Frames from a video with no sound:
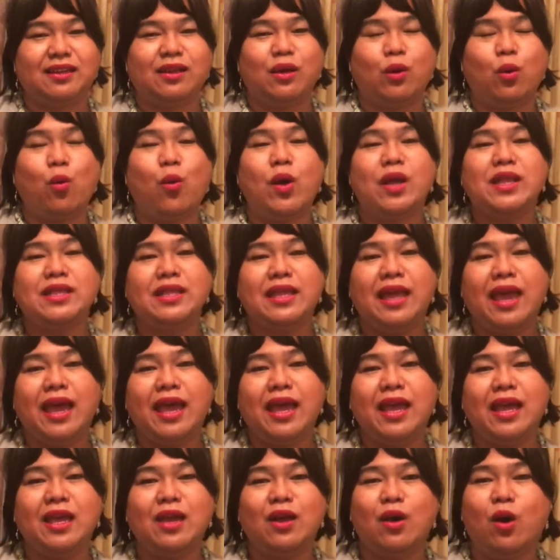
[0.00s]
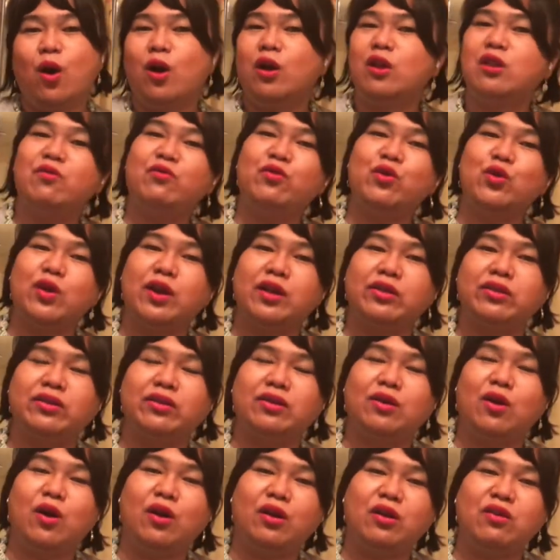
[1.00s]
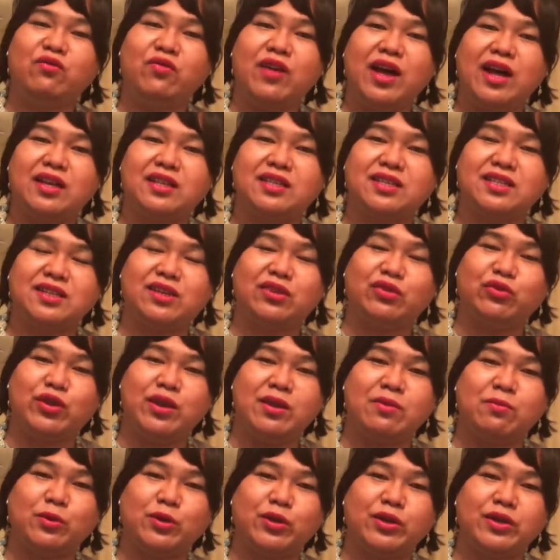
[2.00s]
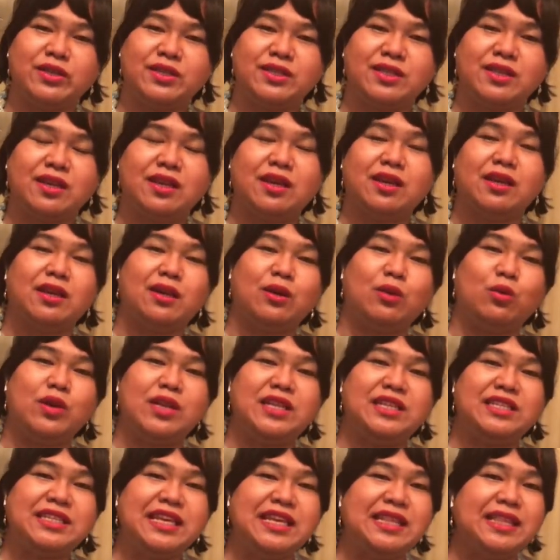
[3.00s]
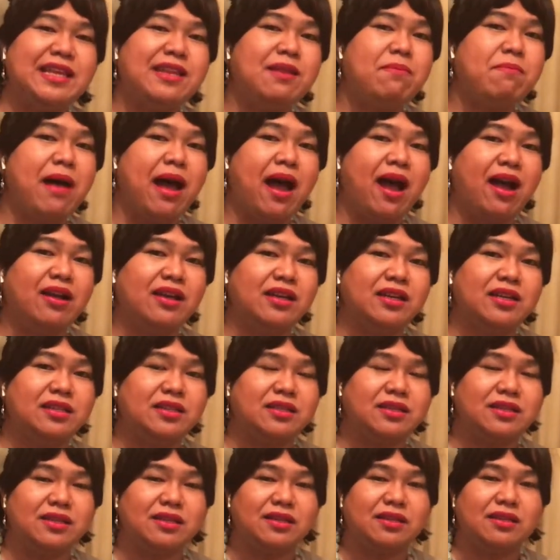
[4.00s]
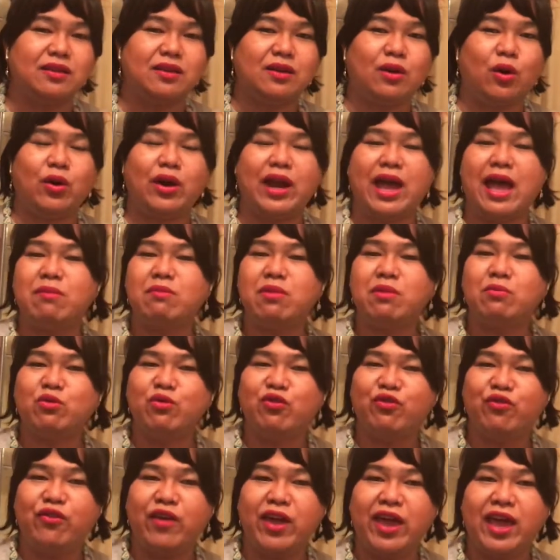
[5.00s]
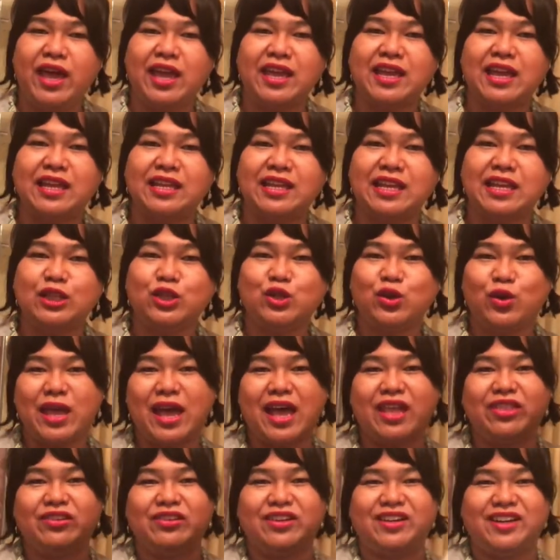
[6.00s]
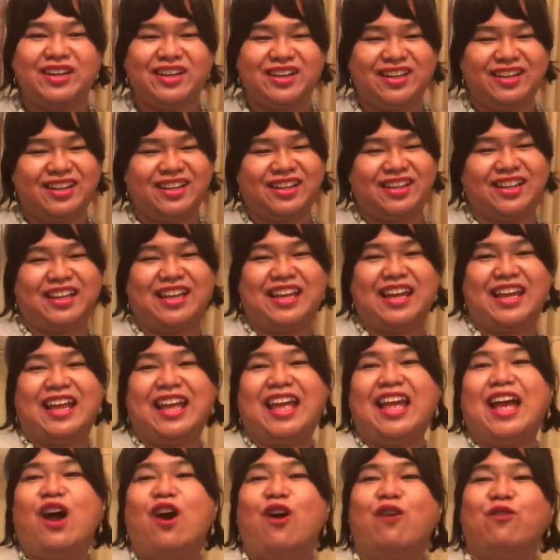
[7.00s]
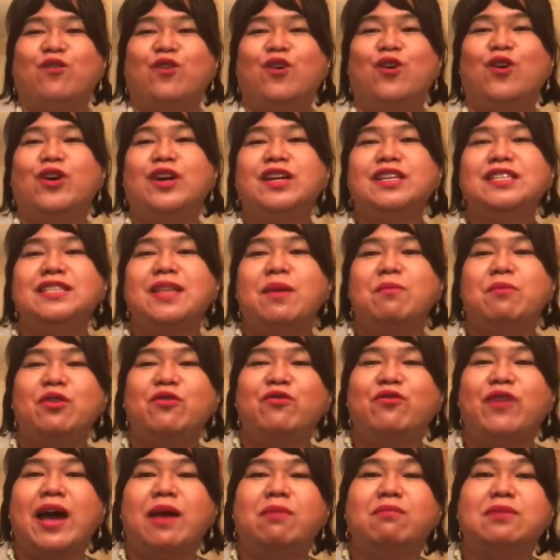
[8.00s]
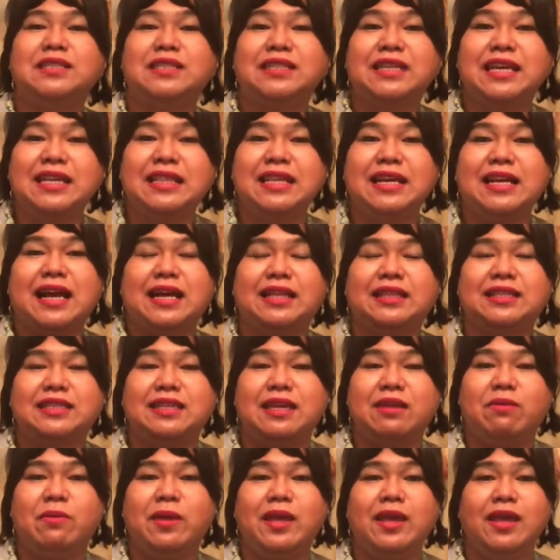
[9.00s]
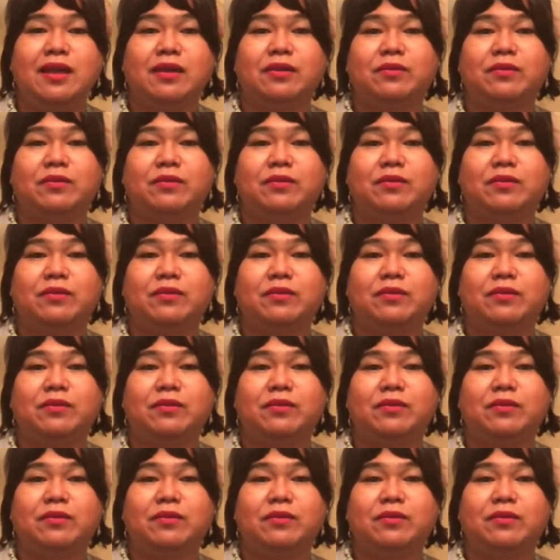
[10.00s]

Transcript: one day, all of us kadreamers will sit in a banquet or have a buffet and eat together. Of course, number five is Kitty Cat TV,